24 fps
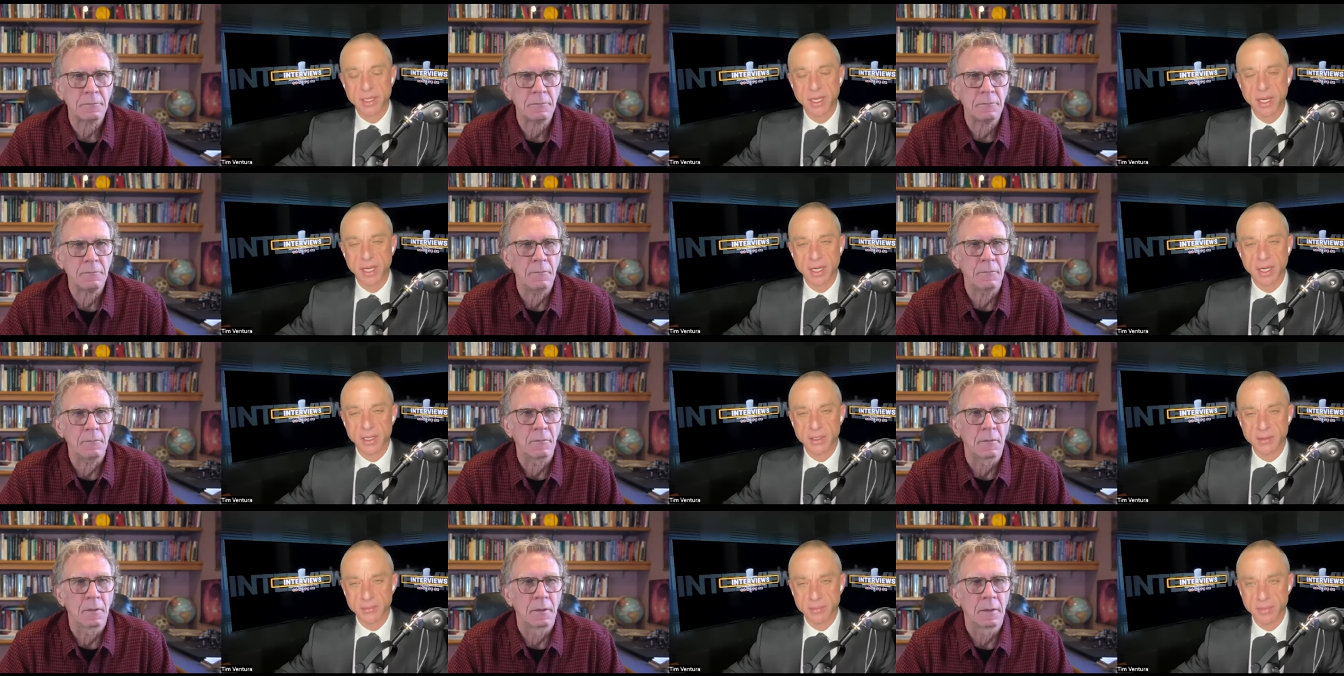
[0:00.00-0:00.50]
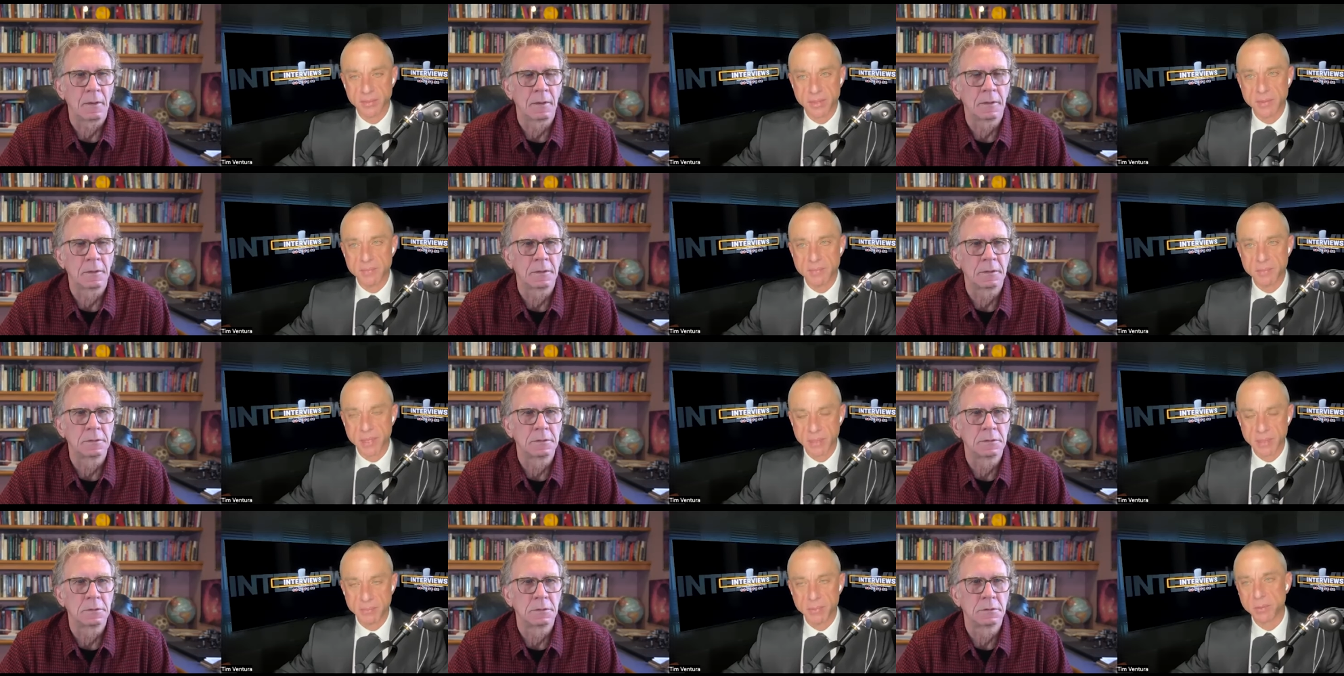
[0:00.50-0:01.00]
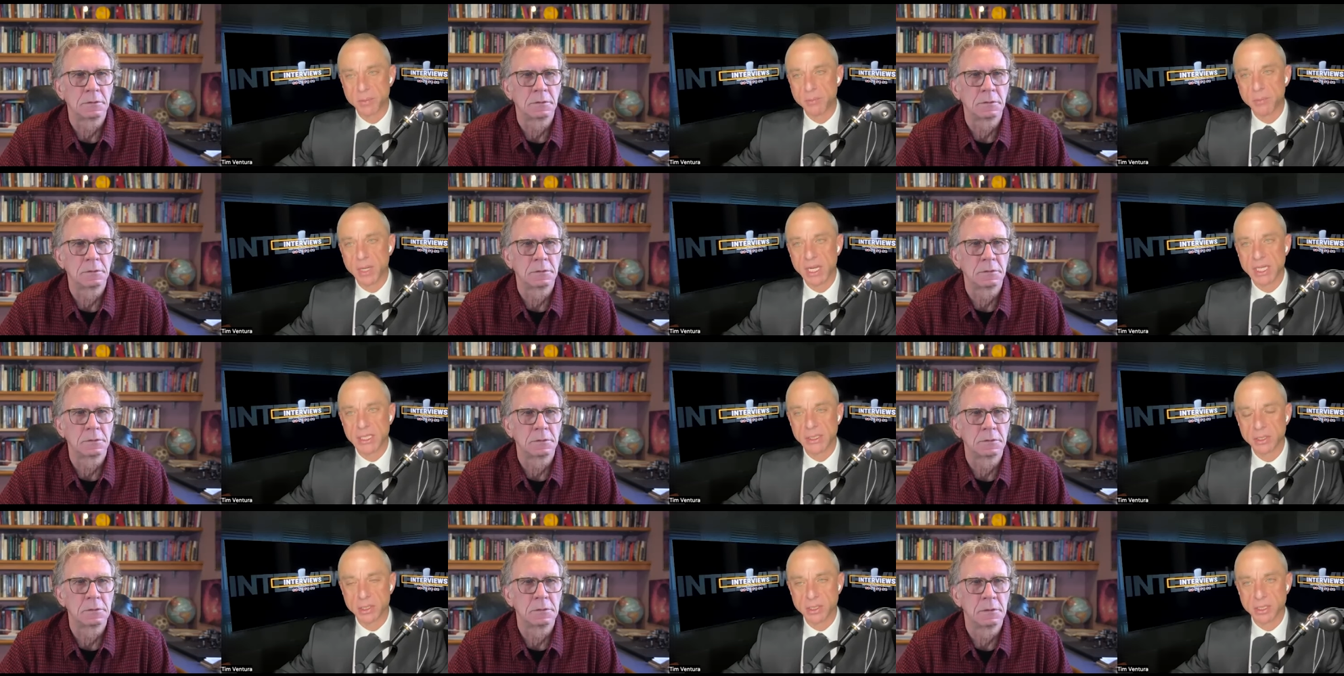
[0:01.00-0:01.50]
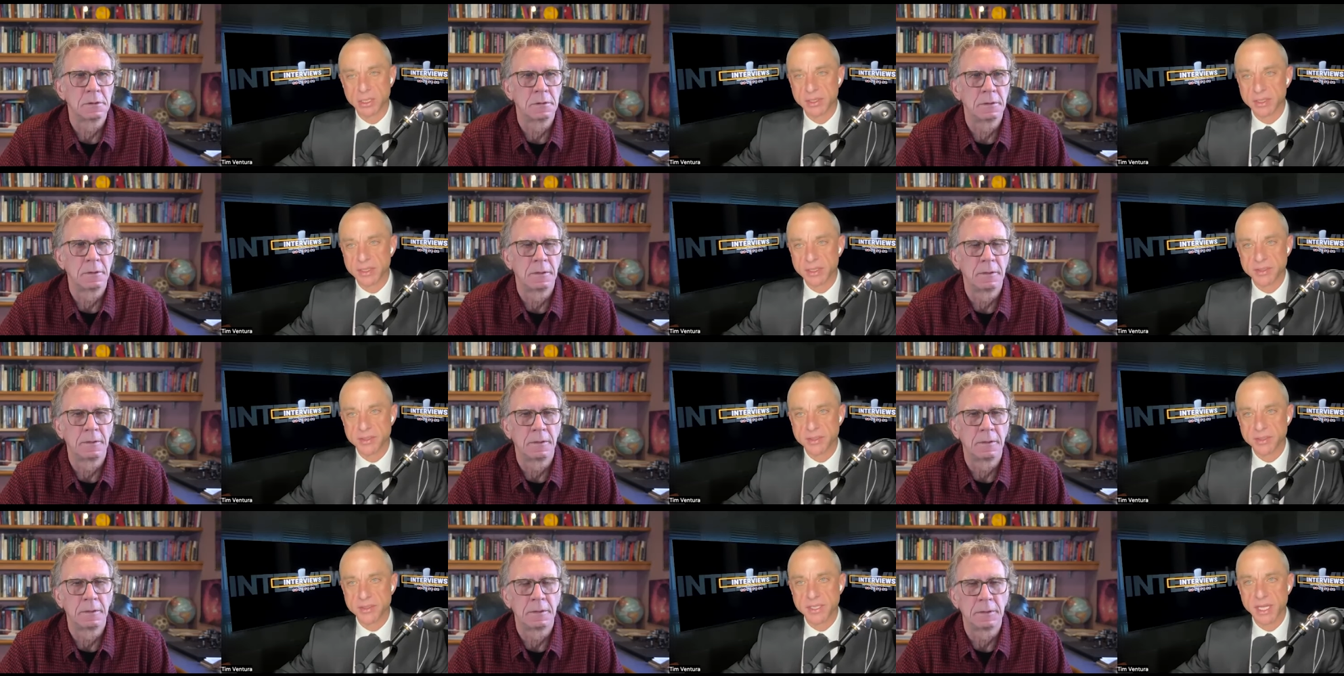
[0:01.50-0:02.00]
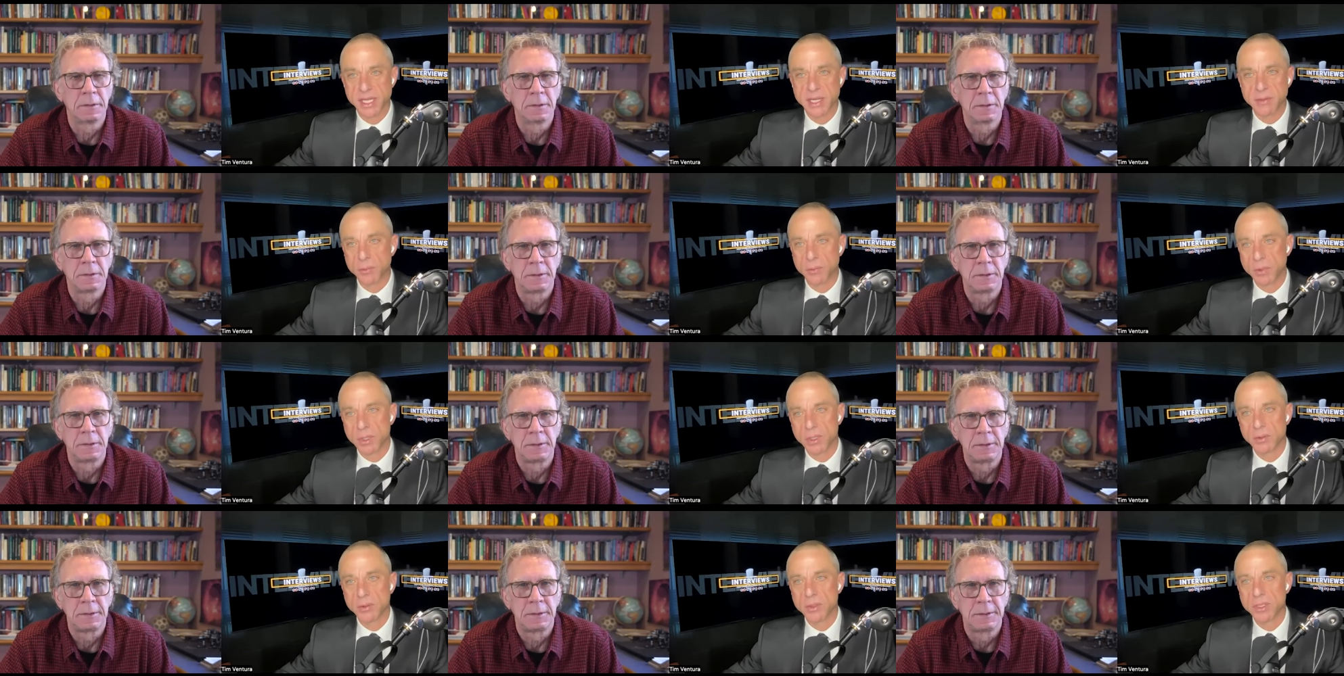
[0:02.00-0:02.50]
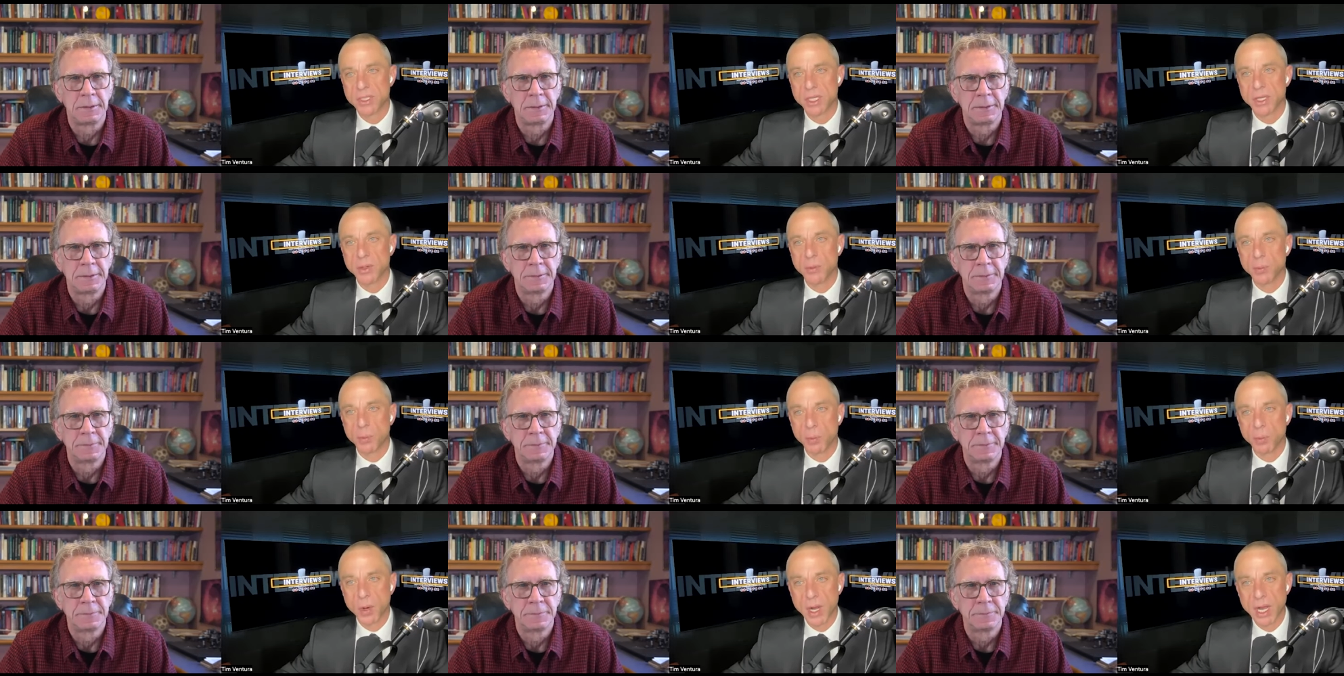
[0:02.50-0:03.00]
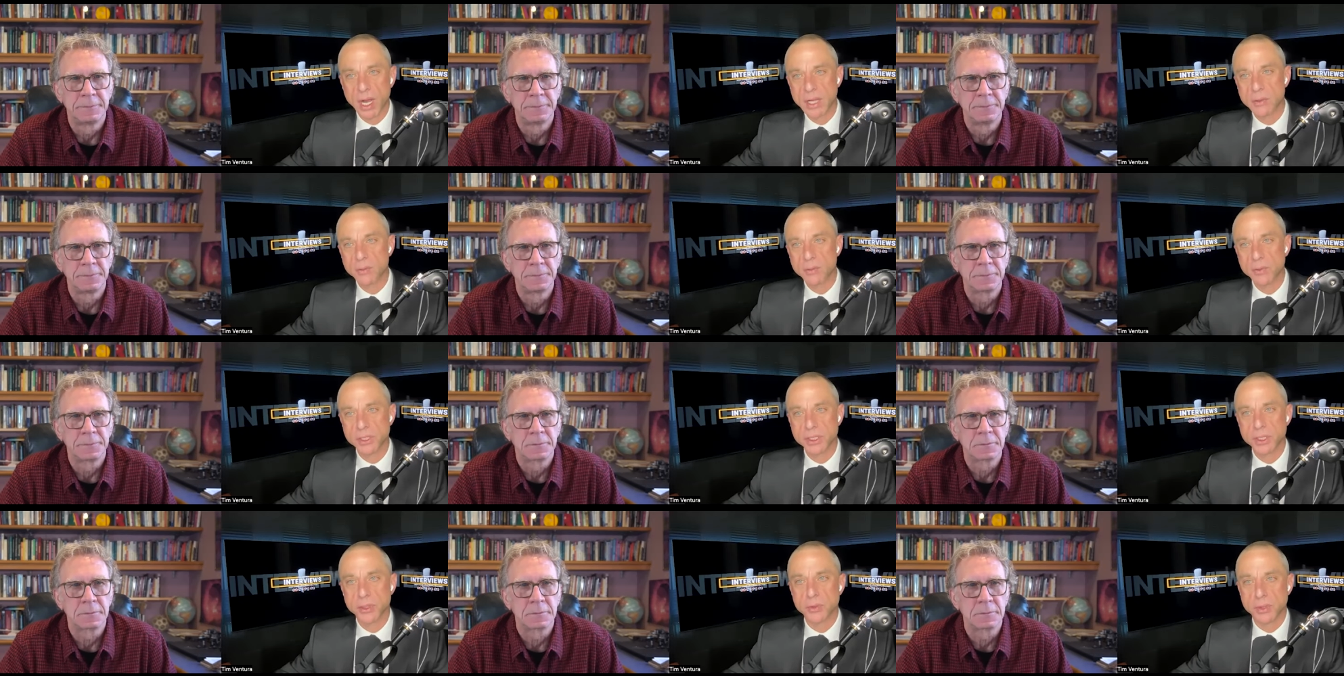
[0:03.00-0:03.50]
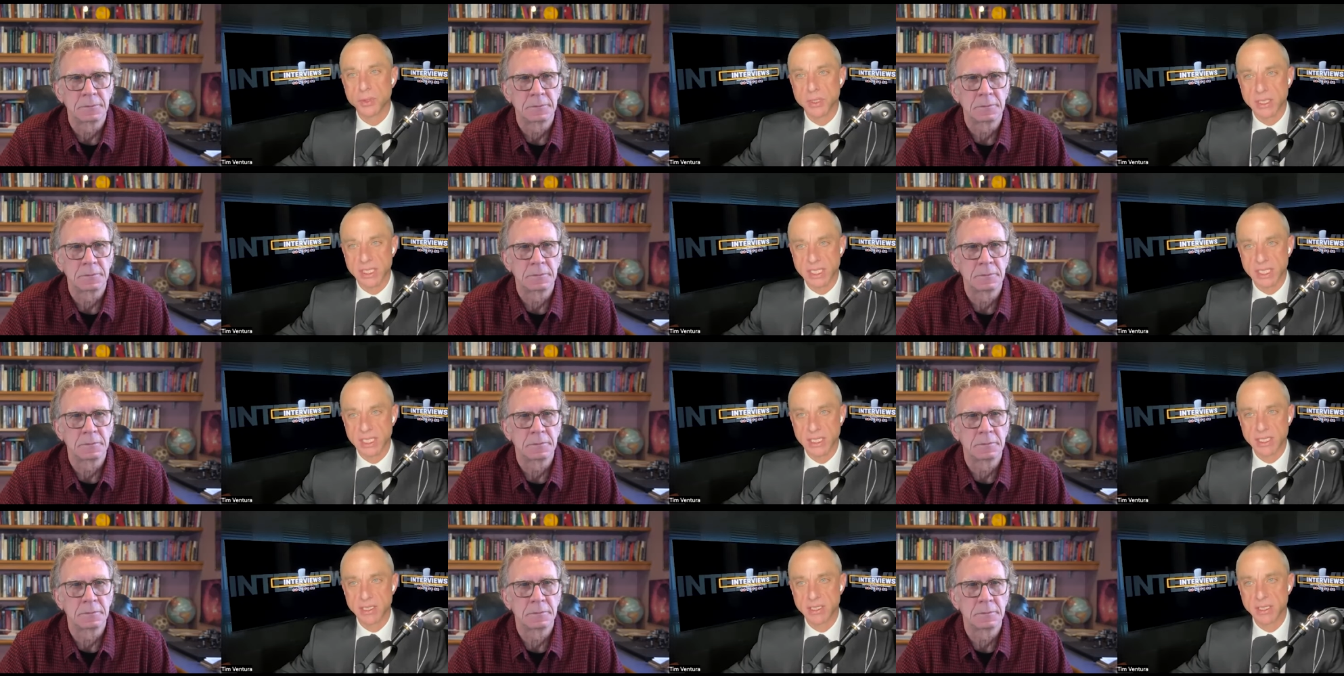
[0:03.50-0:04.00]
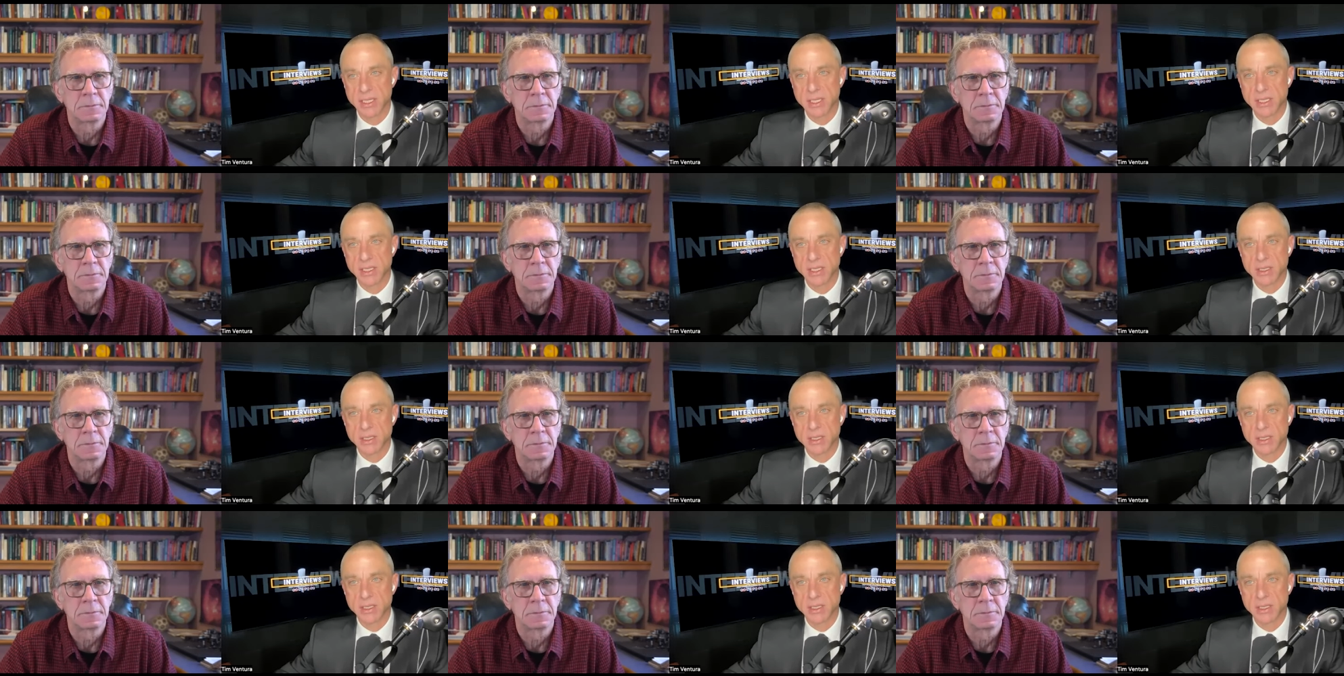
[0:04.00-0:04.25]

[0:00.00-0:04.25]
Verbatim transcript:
Speaker 1: um, people might look at this and say, well, you know, why would you need